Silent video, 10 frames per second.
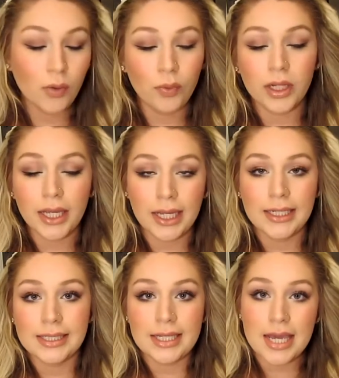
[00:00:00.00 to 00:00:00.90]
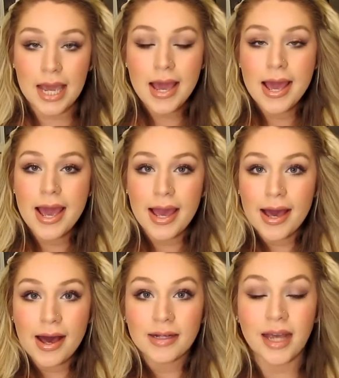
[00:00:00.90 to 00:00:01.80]
really easy,
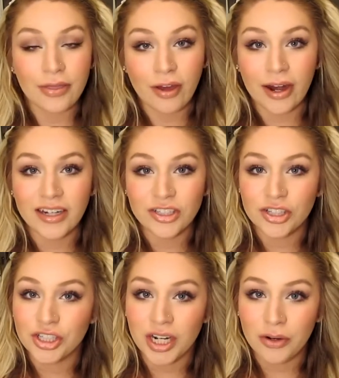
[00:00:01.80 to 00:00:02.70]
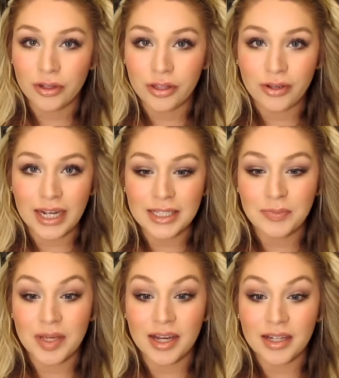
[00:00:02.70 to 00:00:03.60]
and I thought I'd just share it with you guys
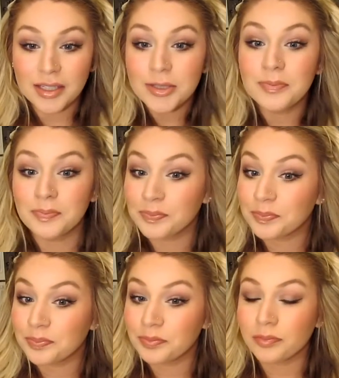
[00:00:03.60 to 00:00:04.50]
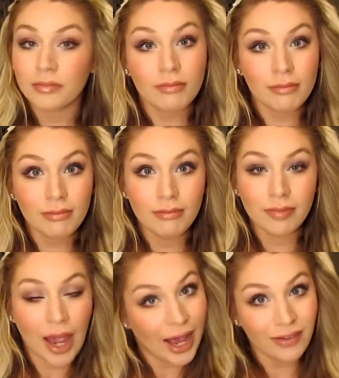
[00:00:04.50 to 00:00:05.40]
because
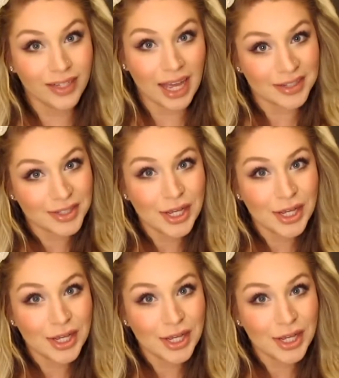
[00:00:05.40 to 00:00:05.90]
I haven't yet.